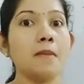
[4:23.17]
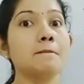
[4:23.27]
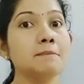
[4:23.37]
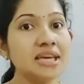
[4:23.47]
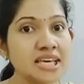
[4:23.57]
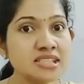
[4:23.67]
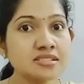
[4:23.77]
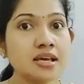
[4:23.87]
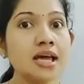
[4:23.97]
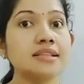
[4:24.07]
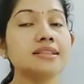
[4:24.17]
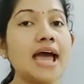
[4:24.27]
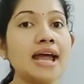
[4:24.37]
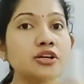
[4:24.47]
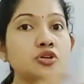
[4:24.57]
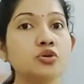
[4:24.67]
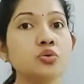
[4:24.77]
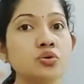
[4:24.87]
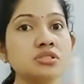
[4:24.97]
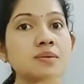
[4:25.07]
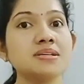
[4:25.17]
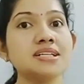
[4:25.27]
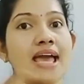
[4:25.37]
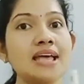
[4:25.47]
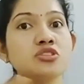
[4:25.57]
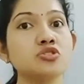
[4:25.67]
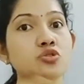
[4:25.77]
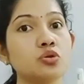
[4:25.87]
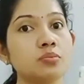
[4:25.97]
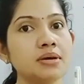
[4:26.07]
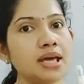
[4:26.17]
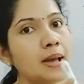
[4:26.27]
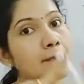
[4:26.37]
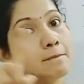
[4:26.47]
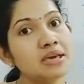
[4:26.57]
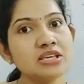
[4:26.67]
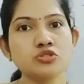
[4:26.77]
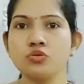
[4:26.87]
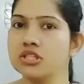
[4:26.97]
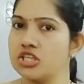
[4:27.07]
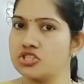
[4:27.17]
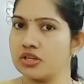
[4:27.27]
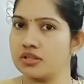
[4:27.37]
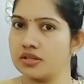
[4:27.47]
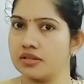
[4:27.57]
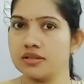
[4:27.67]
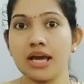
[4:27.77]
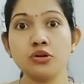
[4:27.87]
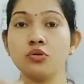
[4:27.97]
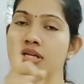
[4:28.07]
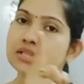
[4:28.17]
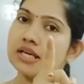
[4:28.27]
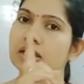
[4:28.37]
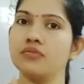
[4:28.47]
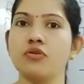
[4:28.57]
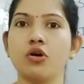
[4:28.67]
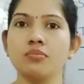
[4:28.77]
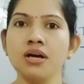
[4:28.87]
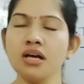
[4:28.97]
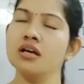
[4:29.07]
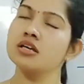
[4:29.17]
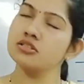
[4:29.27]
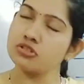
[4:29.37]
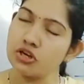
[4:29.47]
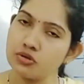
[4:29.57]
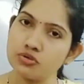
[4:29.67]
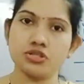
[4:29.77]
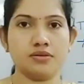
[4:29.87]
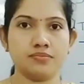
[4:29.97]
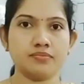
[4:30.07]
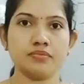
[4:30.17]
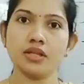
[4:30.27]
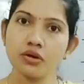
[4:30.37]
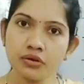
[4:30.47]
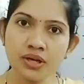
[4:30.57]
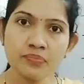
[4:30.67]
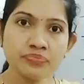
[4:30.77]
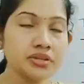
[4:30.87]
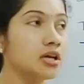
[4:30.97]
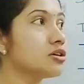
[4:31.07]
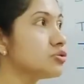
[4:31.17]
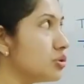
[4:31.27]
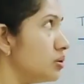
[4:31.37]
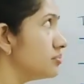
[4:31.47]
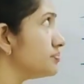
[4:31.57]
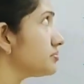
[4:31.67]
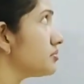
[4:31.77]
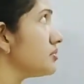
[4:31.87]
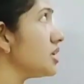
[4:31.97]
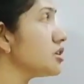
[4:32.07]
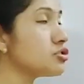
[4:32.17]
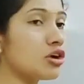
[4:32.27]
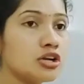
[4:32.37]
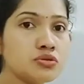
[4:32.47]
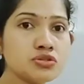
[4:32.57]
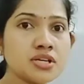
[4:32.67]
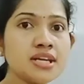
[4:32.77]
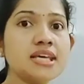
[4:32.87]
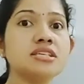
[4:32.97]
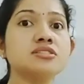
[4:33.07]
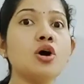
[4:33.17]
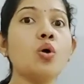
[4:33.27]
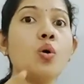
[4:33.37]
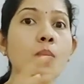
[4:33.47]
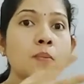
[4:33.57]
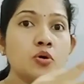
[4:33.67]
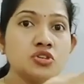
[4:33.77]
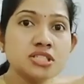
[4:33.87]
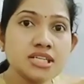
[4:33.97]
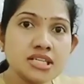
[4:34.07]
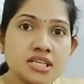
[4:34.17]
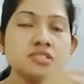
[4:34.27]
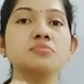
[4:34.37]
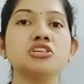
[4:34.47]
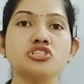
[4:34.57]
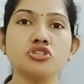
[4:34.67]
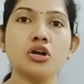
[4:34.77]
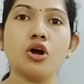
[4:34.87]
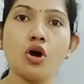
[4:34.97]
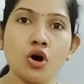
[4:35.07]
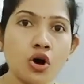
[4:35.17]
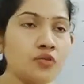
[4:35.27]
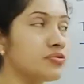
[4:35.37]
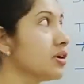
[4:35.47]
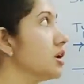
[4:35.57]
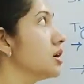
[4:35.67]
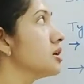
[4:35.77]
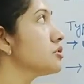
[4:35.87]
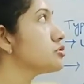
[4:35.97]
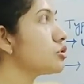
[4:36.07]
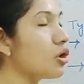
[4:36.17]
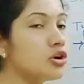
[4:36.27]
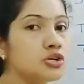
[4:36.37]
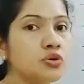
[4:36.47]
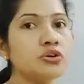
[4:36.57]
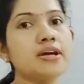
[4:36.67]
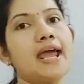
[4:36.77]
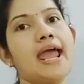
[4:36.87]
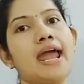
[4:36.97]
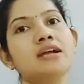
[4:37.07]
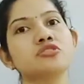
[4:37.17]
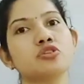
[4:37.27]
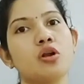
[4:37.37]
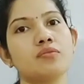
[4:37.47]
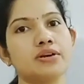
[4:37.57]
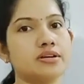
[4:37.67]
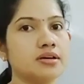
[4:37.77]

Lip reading: Means that two substances should be mixed with each other. Then only they can form a solution. Okay? So solution is a homogeneous mixture of solute and solvent.